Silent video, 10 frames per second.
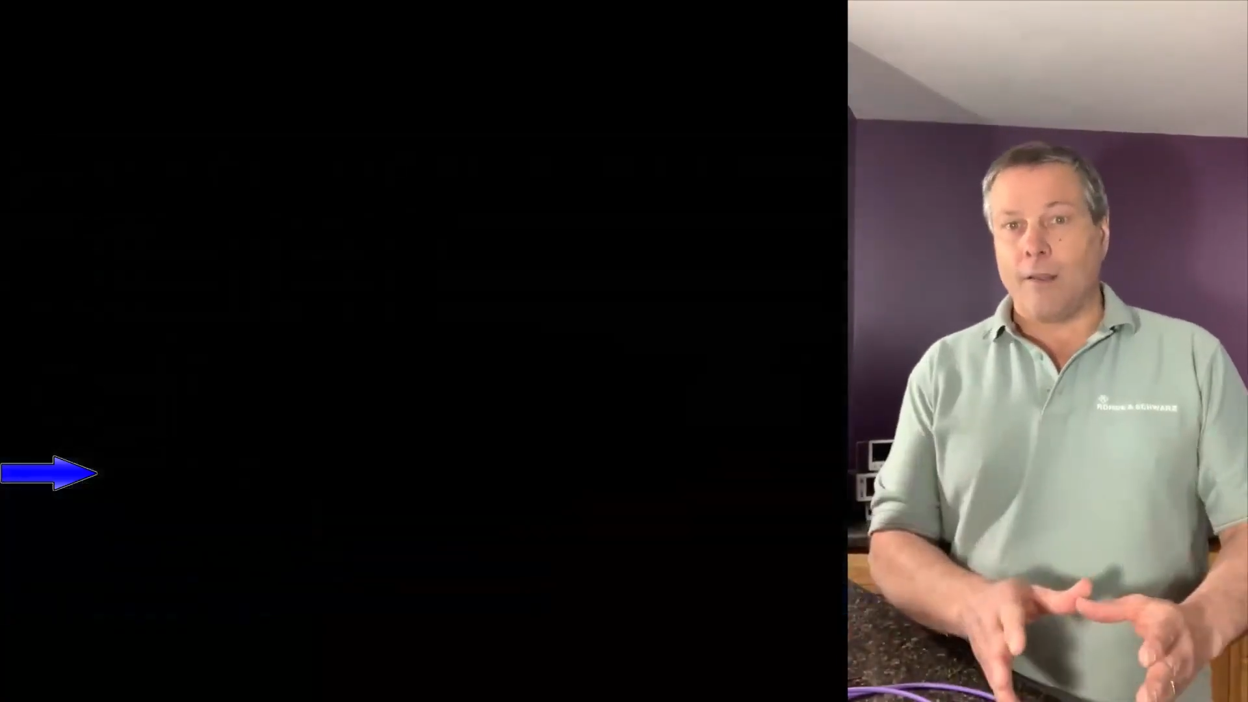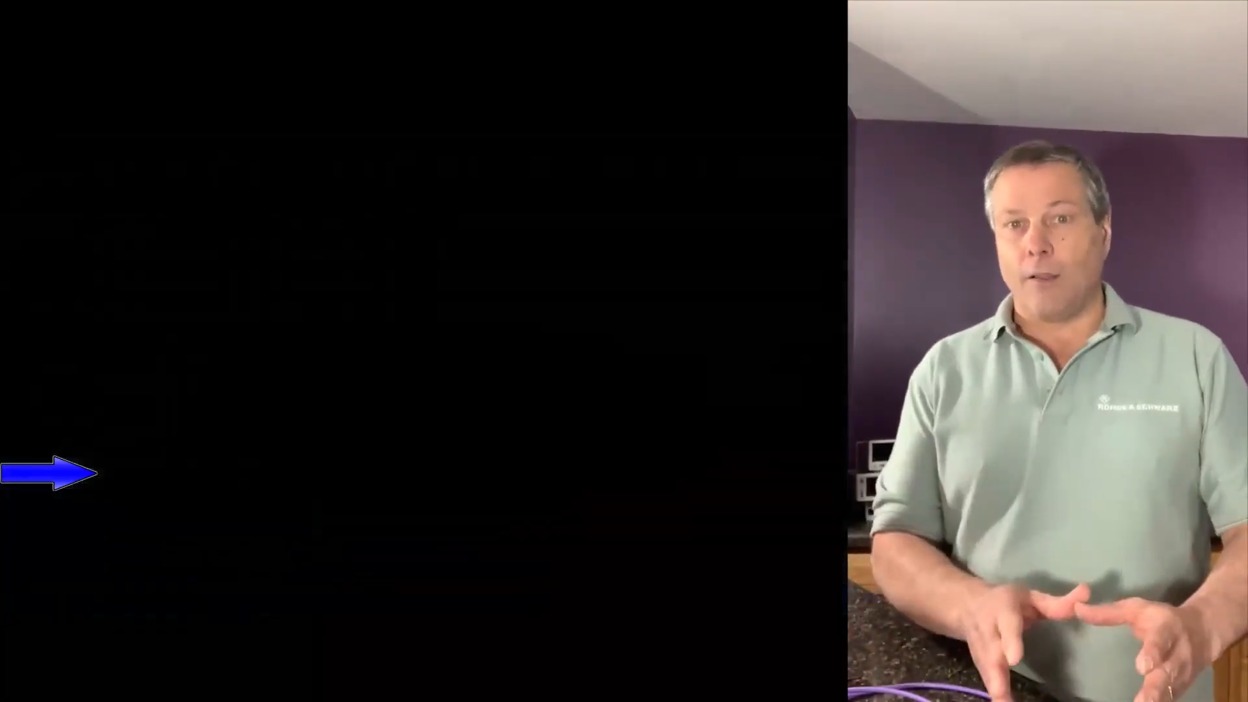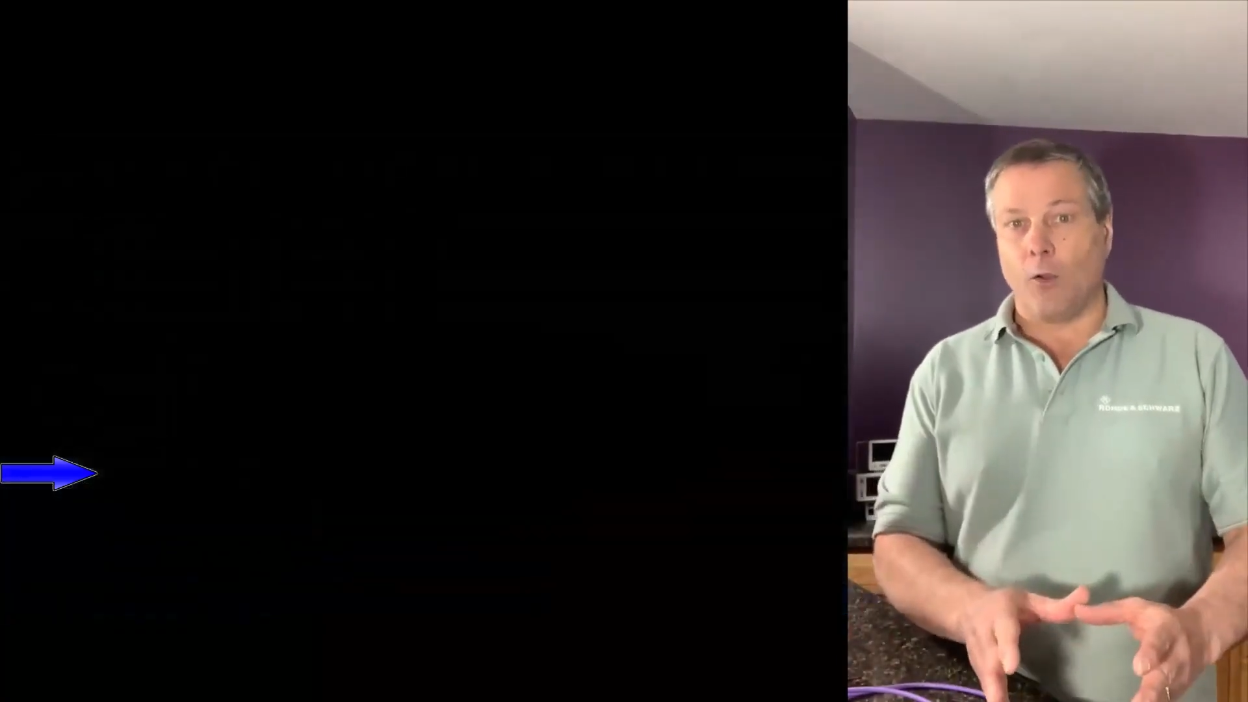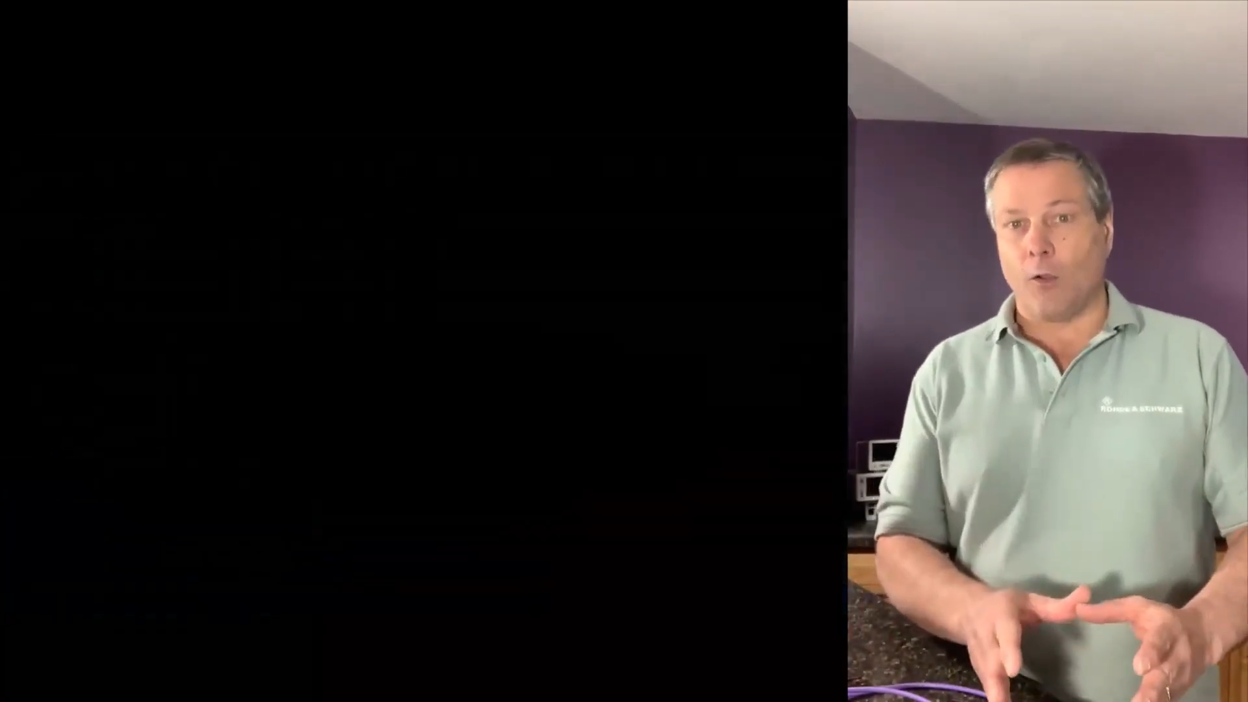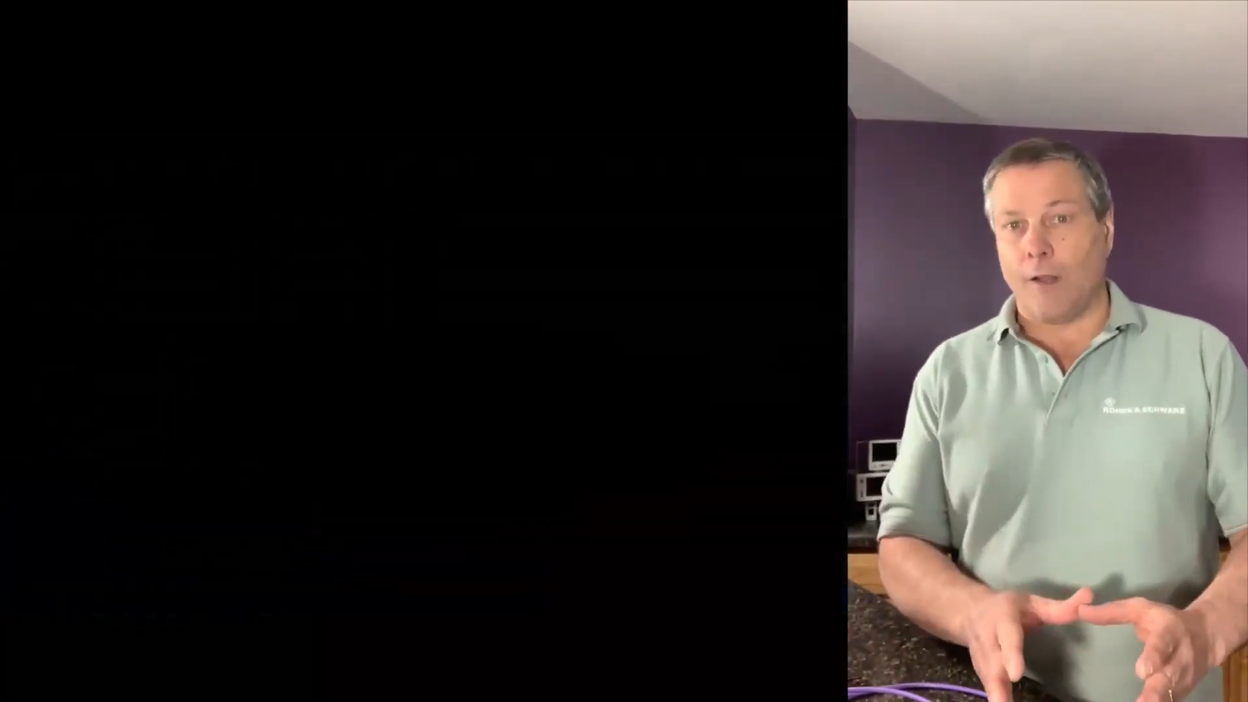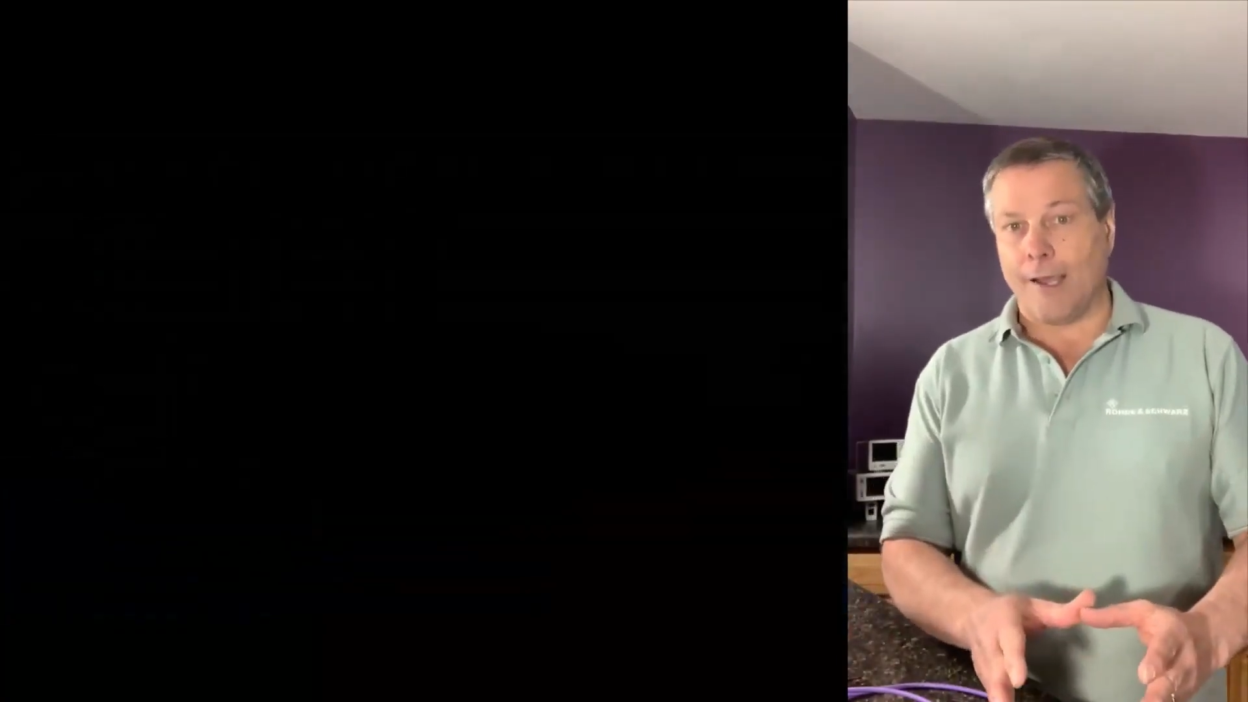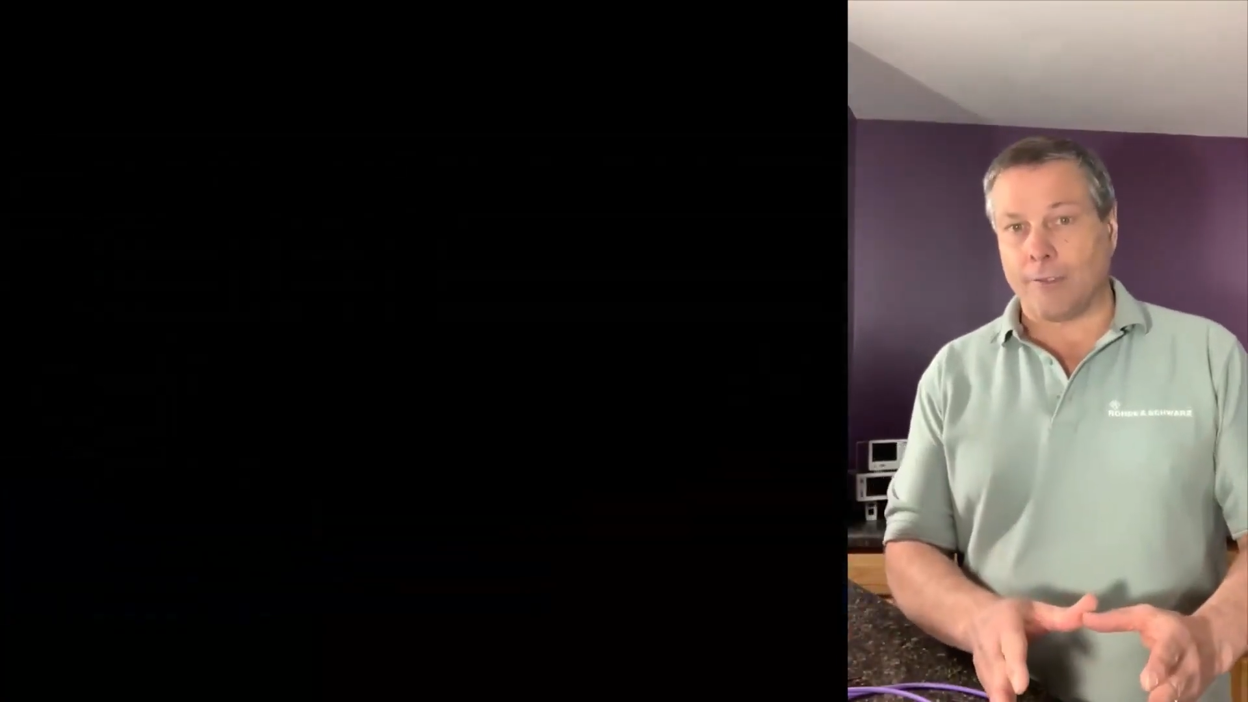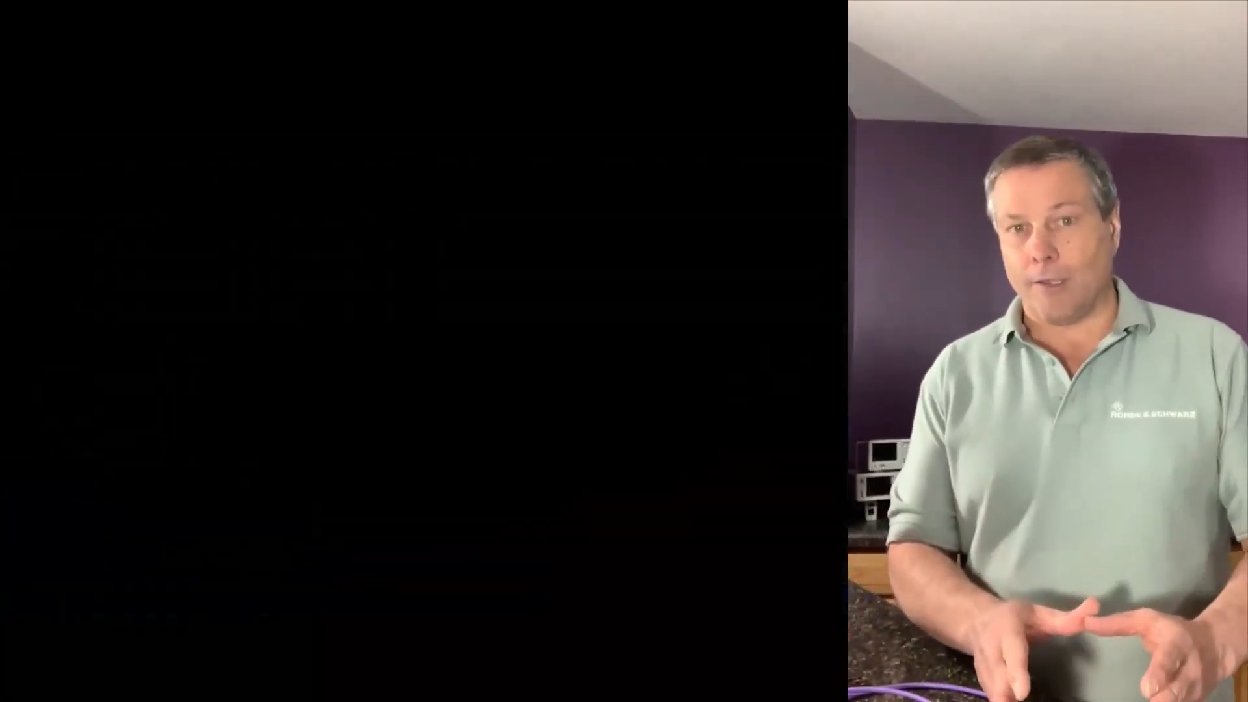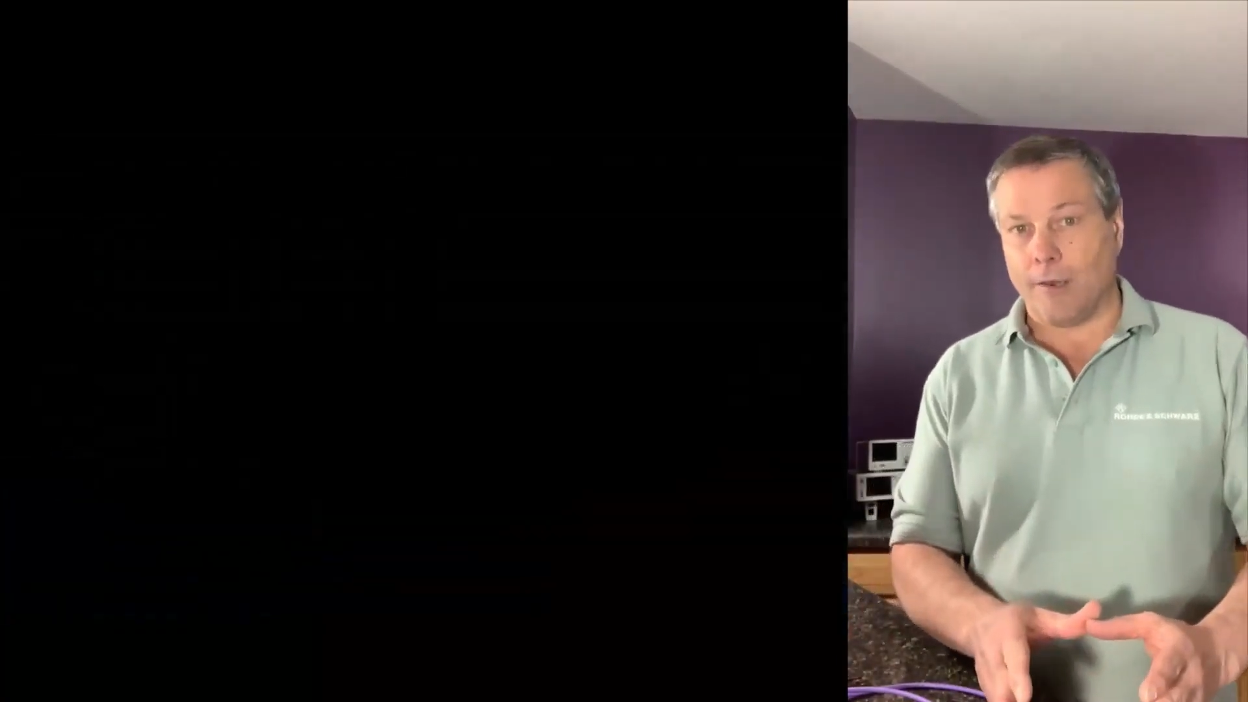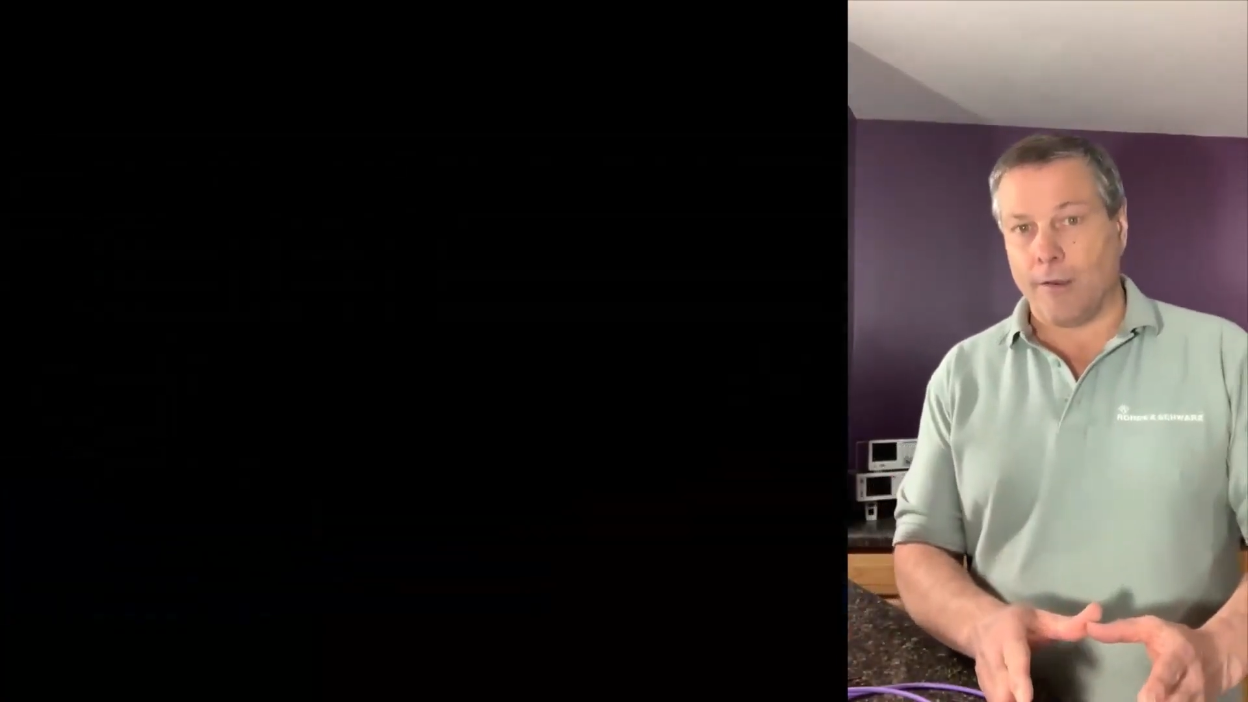local
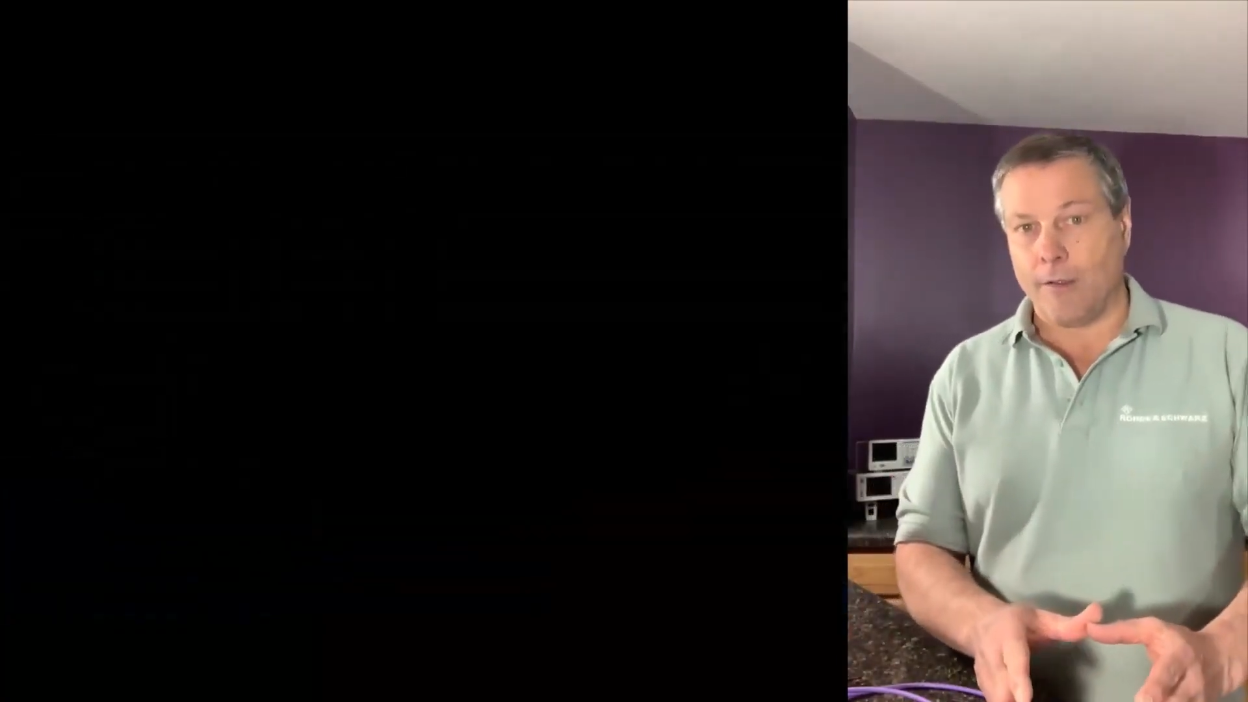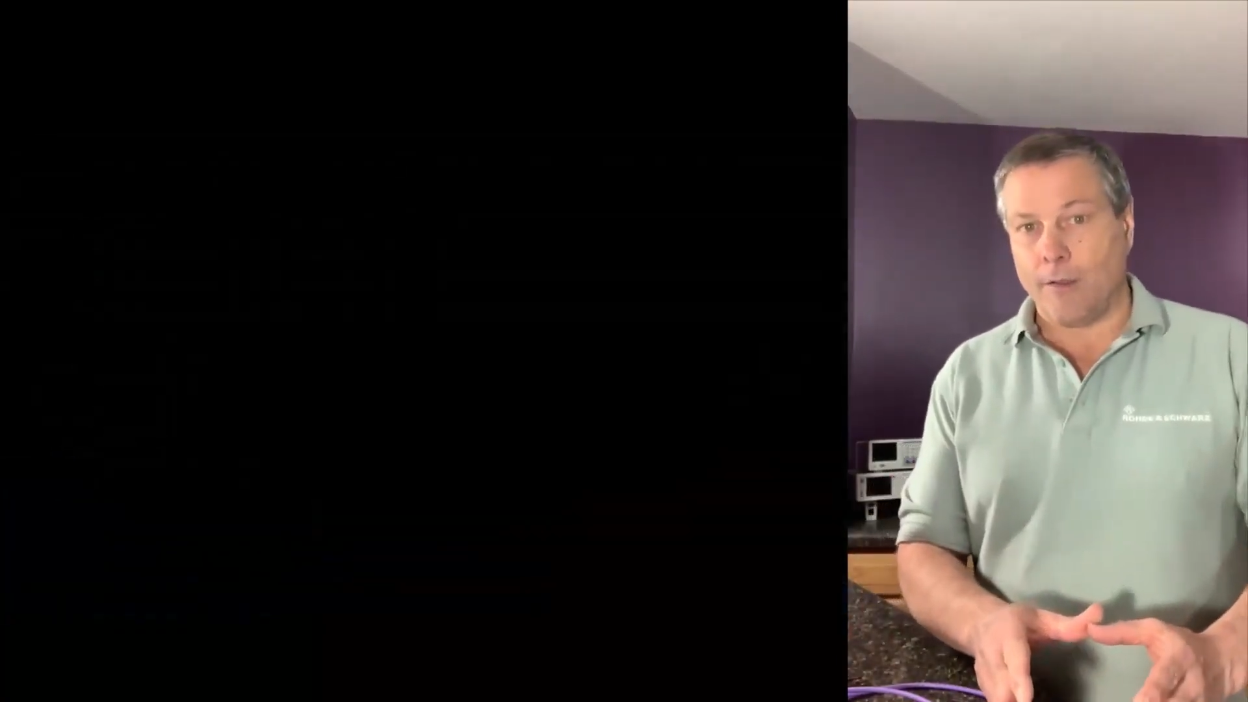oscillator,